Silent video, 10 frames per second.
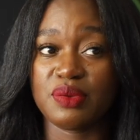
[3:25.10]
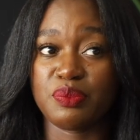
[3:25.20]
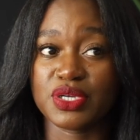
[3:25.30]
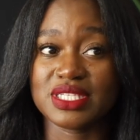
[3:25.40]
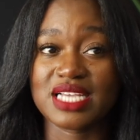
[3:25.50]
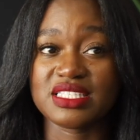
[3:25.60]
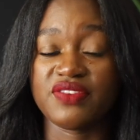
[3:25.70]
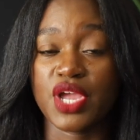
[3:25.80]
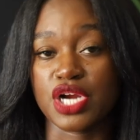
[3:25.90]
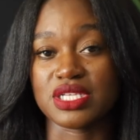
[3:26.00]
protective
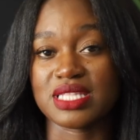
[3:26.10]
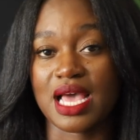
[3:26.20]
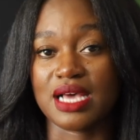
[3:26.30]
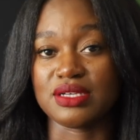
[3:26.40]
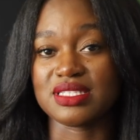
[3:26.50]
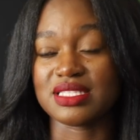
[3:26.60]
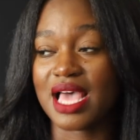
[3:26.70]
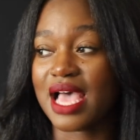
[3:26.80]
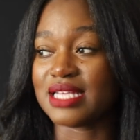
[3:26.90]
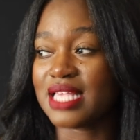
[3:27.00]
hairstyles
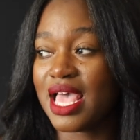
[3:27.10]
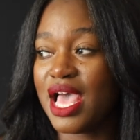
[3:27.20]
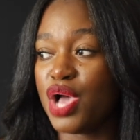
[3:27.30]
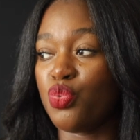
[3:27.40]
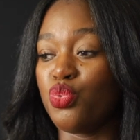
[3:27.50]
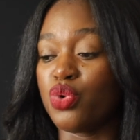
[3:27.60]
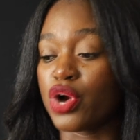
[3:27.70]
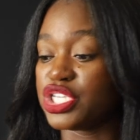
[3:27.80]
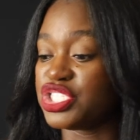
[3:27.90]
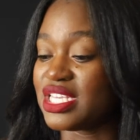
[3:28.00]
that
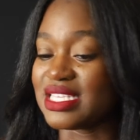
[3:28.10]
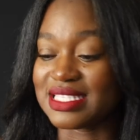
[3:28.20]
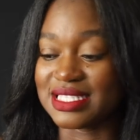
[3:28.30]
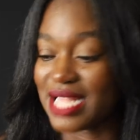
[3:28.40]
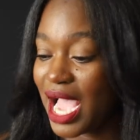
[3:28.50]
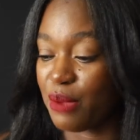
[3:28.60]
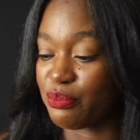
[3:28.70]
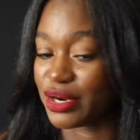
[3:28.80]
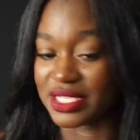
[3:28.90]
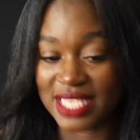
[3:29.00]
were just not
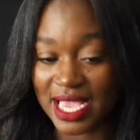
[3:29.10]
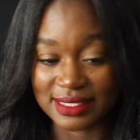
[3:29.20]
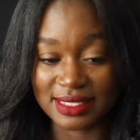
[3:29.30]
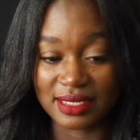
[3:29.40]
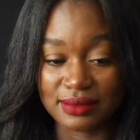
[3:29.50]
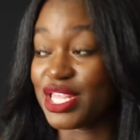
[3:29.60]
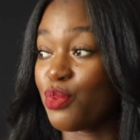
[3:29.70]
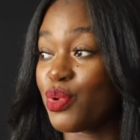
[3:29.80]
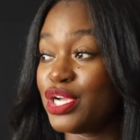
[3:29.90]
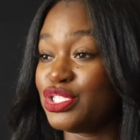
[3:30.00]
protecting. They
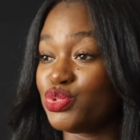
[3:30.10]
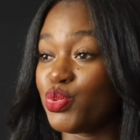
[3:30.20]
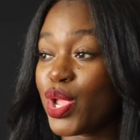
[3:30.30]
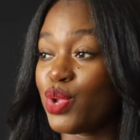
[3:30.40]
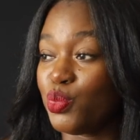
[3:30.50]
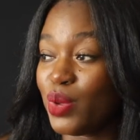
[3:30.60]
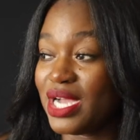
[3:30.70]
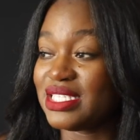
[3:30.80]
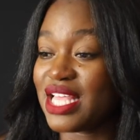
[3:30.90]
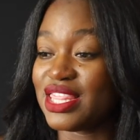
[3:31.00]
weren't doing
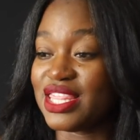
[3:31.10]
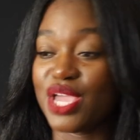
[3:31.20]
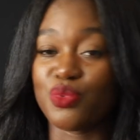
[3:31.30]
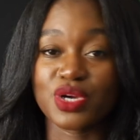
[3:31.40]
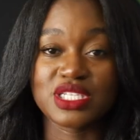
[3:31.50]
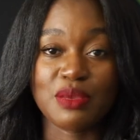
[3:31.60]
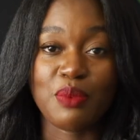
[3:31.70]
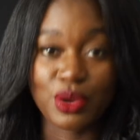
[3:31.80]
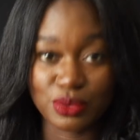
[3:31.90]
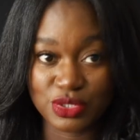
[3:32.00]
what they were
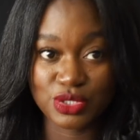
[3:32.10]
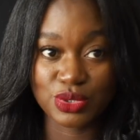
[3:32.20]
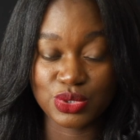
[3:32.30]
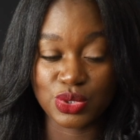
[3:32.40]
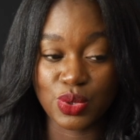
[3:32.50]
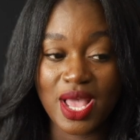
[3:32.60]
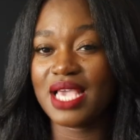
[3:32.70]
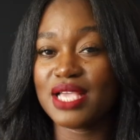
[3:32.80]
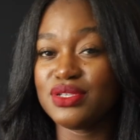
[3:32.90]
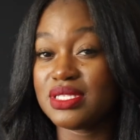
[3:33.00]
supposed to do.
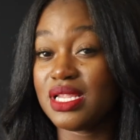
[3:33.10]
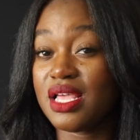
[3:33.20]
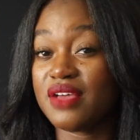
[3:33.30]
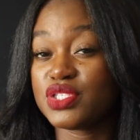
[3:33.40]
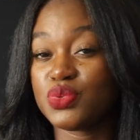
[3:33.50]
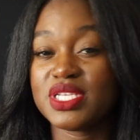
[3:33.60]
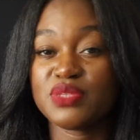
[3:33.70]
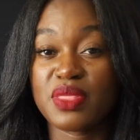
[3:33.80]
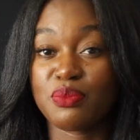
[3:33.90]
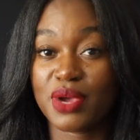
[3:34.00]
I used to love twists
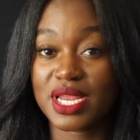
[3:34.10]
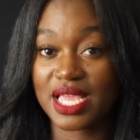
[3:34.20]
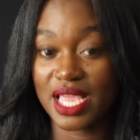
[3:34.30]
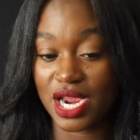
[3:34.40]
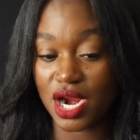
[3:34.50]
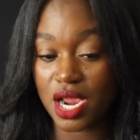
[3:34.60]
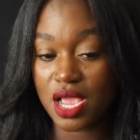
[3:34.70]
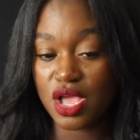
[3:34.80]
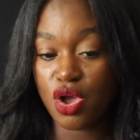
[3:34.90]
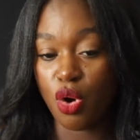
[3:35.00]
with braiding hair
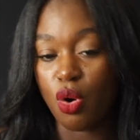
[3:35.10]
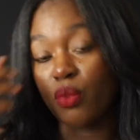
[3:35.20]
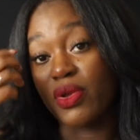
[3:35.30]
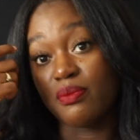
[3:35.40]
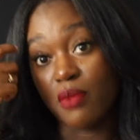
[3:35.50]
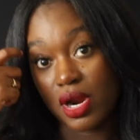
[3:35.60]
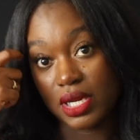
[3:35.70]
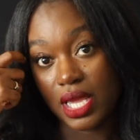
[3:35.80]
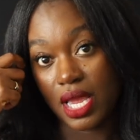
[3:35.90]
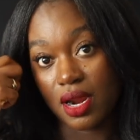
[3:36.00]
or with
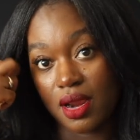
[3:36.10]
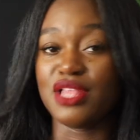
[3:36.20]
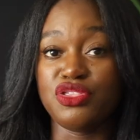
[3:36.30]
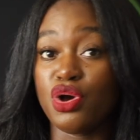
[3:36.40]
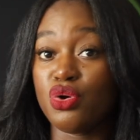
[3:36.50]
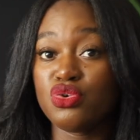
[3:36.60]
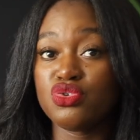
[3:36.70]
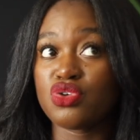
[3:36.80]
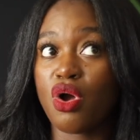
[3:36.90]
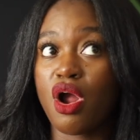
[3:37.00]
Marley hair.
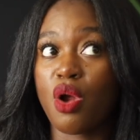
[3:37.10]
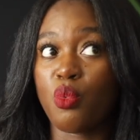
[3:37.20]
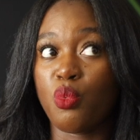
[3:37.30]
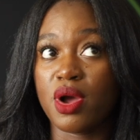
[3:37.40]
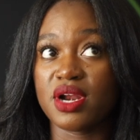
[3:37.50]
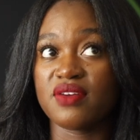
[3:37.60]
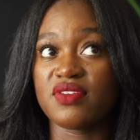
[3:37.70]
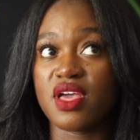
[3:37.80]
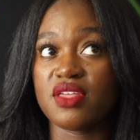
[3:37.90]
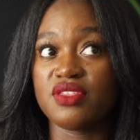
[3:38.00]
Those are one of
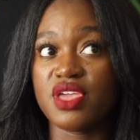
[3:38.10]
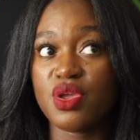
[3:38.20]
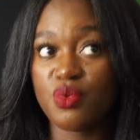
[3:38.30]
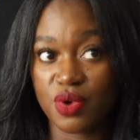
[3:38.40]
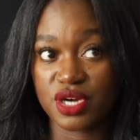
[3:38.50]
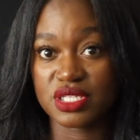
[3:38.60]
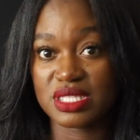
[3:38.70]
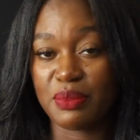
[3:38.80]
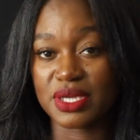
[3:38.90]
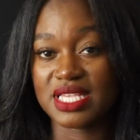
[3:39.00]
the
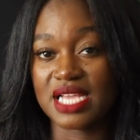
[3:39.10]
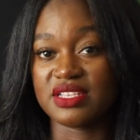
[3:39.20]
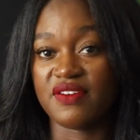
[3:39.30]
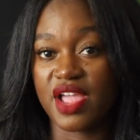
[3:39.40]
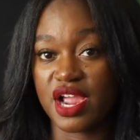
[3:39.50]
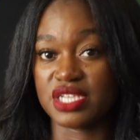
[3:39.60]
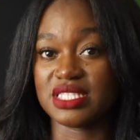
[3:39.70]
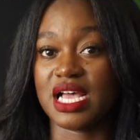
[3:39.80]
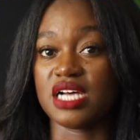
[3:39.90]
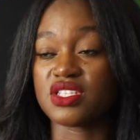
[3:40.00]
worst protective
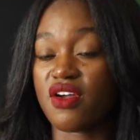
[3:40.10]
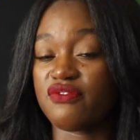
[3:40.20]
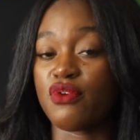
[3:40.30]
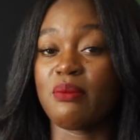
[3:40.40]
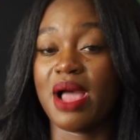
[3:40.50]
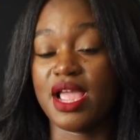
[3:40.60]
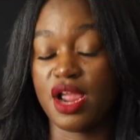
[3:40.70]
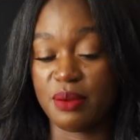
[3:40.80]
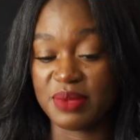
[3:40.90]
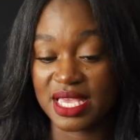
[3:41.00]
hairstyles for my
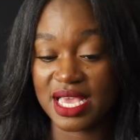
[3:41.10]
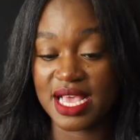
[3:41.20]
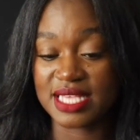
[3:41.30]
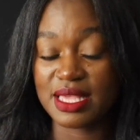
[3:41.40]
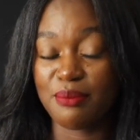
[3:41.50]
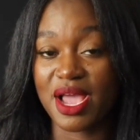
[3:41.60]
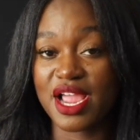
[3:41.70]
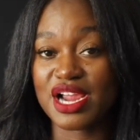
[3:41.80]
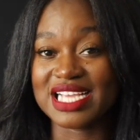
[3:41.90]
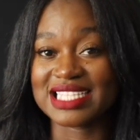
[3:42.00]
hair because my
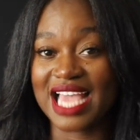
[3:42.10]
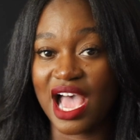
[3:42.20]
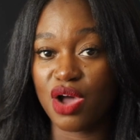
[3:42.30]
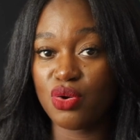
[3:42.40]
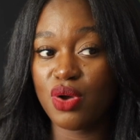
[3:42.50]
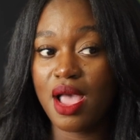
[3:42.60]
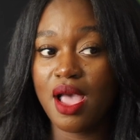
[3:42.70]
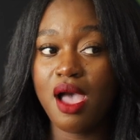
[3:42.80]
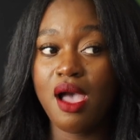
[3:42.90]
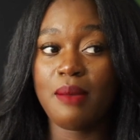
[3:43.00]
hair is out.
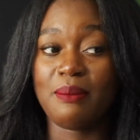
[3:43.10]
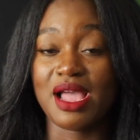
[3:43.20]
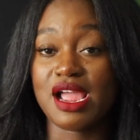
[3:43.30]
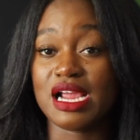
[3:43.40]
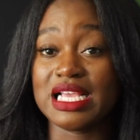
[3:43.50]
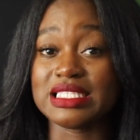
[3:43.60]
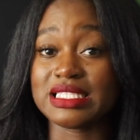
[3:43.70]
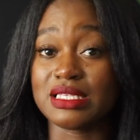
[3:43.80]
My hair is,